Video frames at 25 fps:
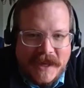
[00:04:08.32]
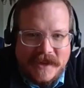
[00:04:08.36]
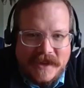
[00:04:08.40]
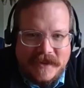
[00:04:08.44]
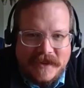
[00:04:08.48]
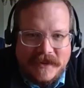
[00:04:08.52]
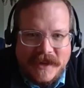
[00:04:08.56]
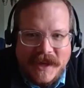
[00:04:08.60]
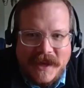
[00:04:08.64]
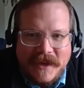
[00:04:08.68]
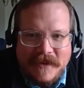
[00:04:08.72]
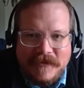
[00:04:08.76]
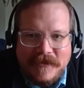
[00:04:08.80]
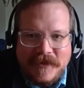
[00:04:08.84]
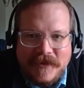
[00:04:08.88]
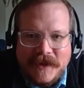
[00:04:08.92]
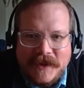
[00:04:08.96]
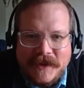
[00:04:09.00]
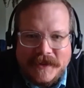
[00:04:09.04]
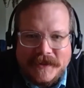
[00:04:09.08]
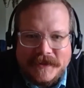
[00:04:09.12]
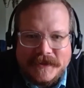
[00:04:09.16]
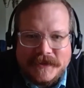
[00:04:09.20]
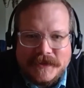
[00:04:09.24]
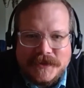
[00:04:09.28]
to
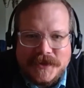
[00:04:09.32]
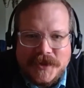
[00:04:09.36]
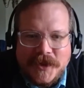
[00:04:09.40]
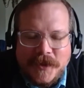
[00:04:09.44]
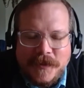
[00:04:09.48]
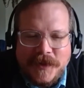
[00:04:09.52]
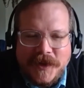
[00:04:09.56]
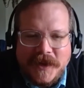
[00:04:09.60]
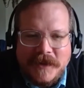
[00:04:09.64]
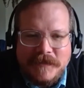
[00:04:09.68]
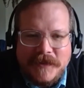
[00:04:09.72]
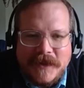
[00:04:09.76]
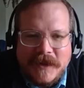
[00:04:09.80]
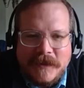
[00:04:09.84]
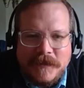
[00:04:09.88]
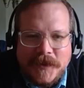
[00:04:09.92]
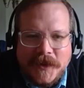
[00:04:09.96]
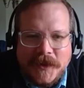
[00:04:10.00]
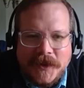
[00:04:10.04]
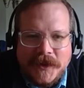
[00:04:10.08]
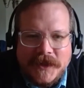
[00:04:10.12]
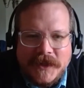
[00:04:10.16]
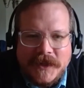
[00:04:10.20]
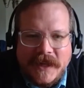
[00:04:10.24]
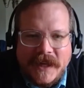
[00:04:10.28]
have so many
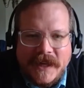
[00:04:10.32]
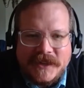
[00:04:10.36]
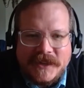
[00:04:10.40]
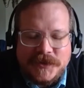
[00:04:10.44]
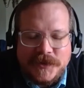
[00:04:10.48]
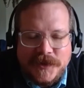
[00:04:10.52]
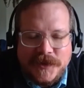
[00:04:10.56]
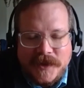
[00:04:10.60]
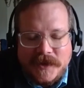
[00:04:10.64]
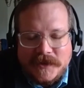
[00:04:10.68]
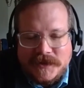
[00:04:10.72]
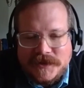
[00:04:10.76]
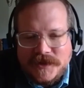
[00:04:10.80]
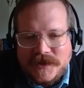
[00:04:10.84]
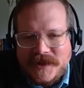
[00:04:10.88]
people engaged with us.